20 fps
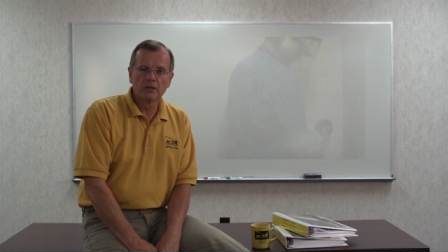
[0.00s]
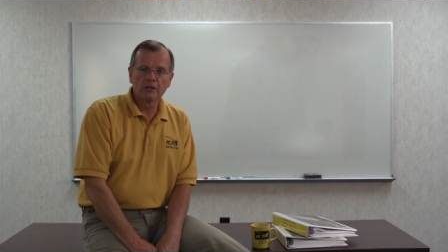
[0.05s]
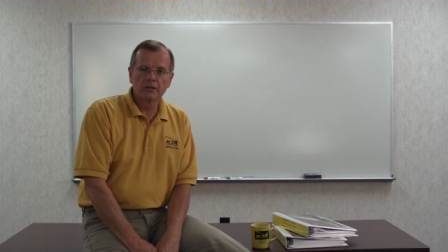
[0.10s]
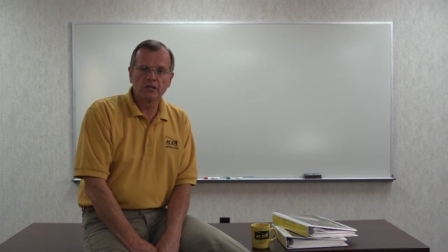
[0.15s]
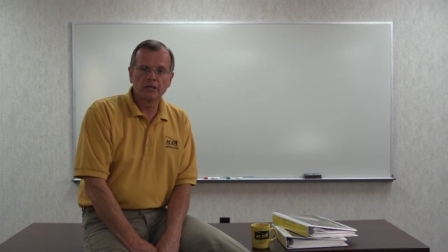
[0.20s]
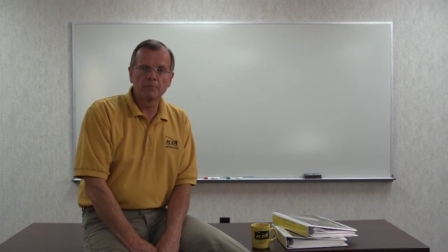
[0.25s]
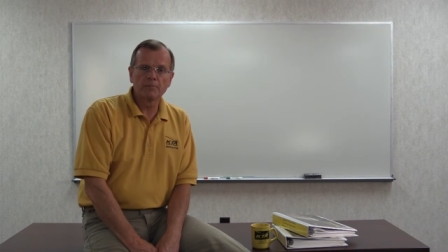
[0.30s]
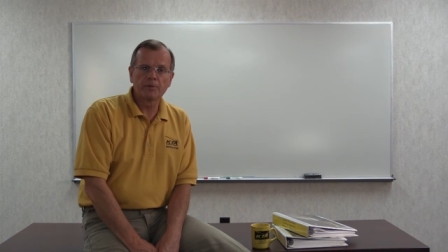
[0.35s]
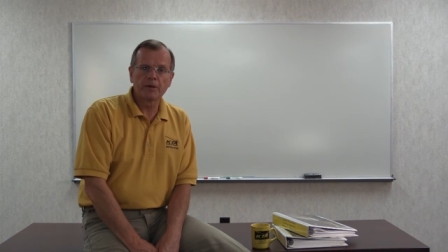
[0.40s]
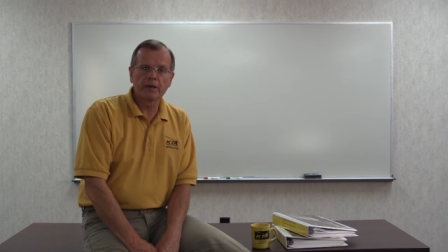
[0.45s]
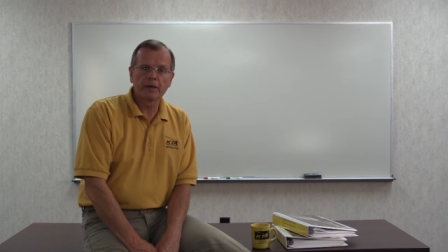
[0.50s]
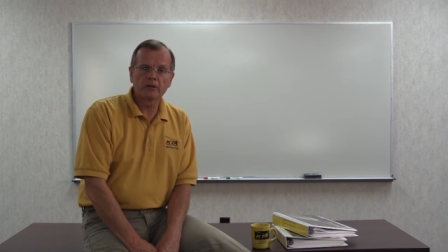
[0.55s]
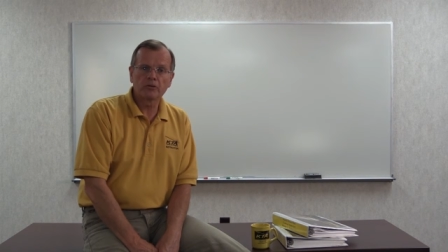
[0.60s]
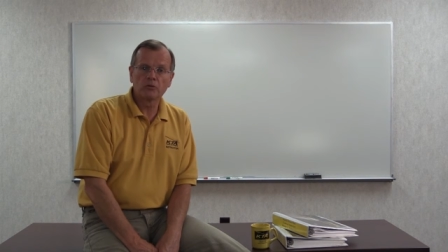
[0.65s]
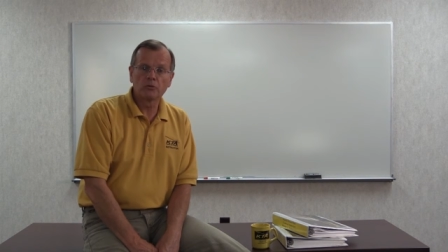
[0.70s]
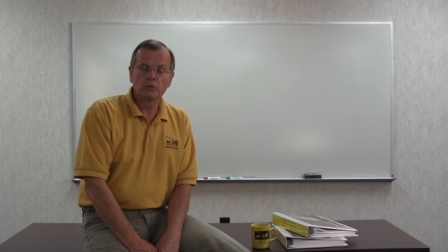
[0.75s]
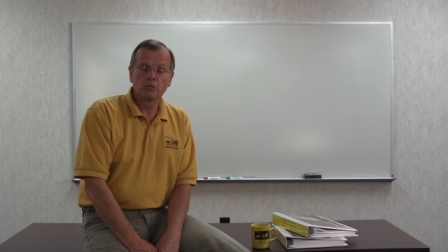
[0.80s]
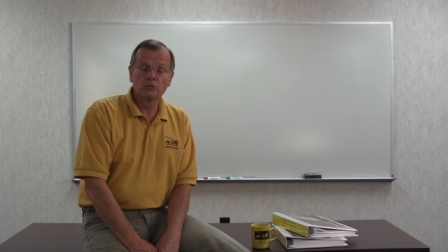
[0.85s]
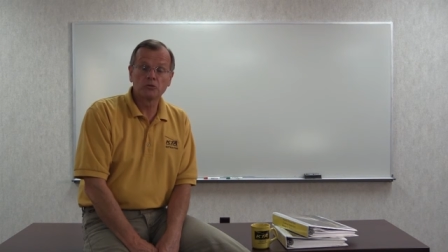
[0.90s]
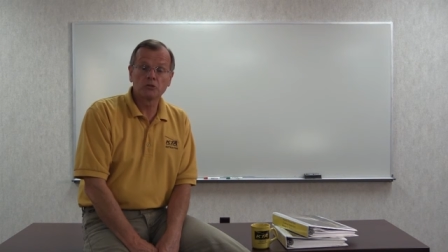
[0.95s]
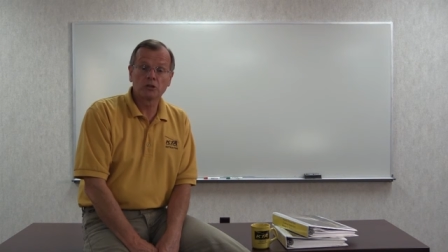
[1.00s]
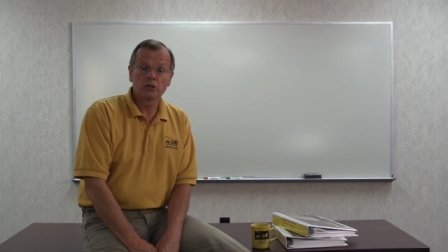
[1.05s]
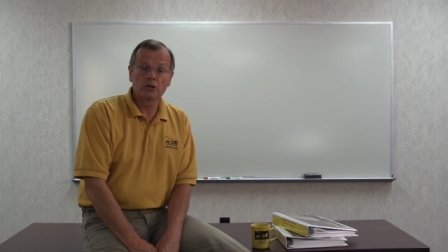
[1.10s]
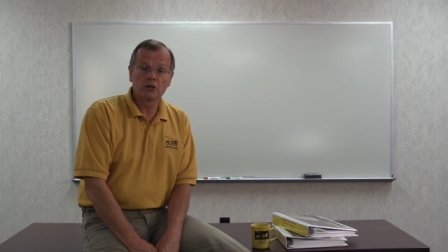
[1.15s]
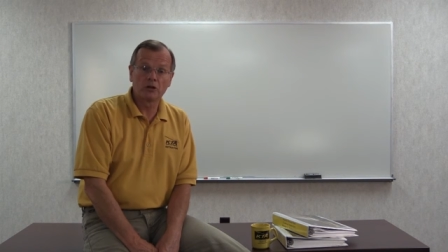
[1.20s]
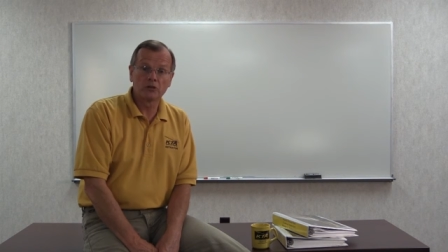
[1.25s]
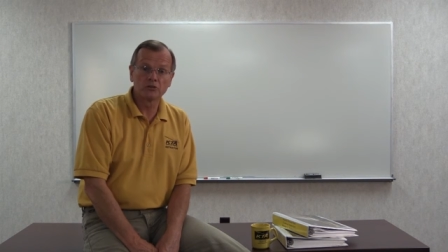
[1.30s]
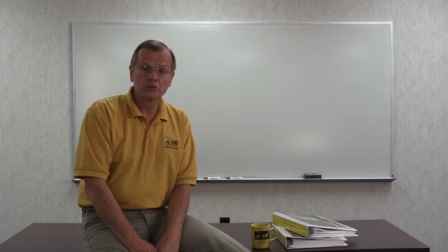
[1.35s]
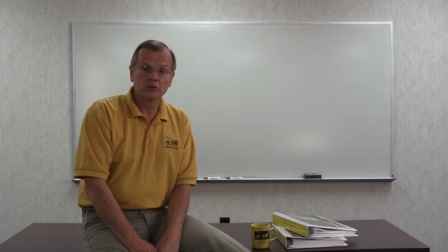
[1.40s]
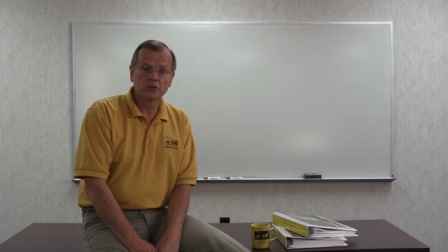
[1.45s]
The impact tools can
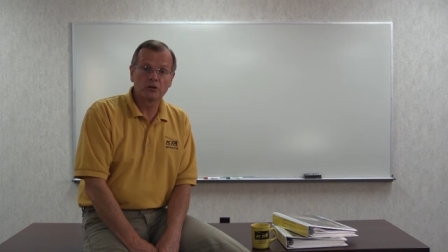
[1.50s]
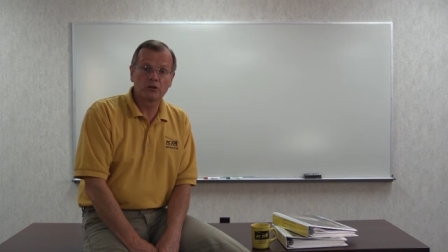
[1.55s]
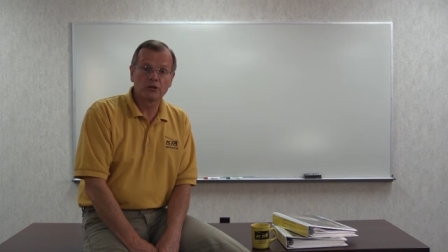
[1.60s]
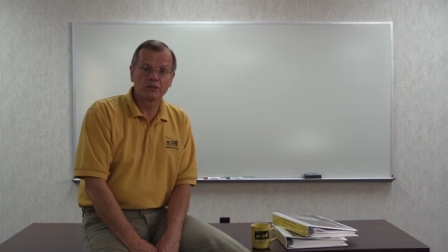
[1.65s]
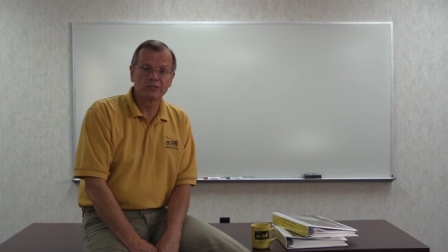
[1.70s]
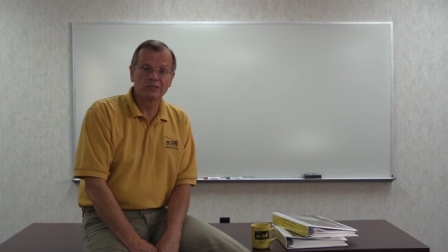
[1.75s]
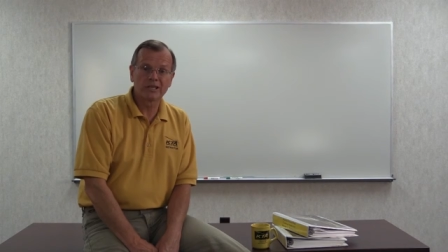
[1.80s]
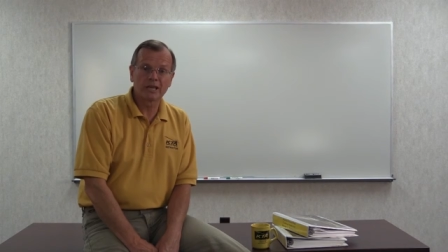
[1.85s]
also cause